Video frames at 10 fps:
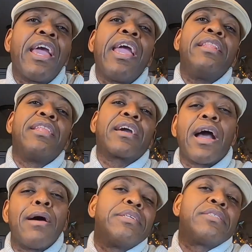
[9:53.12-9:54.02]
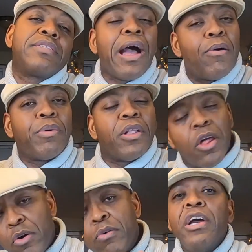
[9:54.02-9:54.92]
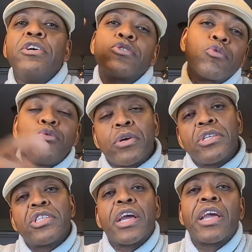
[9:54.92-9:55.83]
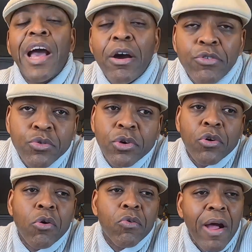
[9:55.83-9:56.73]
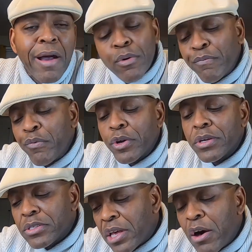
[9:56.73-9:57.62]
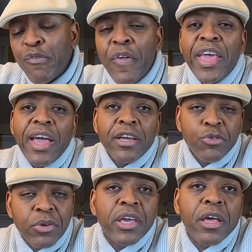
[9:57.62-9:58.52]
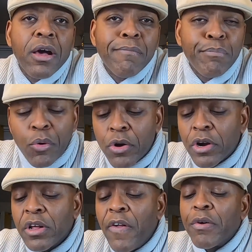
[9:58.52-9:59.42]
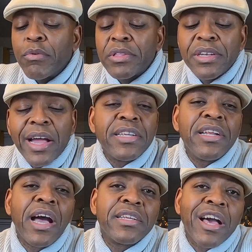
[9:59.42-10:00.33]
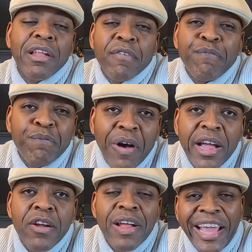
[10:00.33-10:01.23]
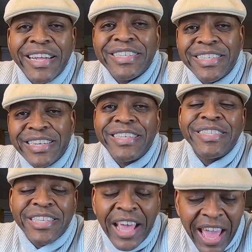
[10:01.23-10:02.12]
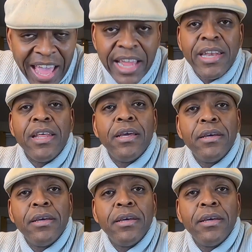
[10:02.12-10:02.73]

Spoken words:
in the comments down below so you can check it out. You can go grab one for yourself, and you can get on board with the $99 Fire HD 10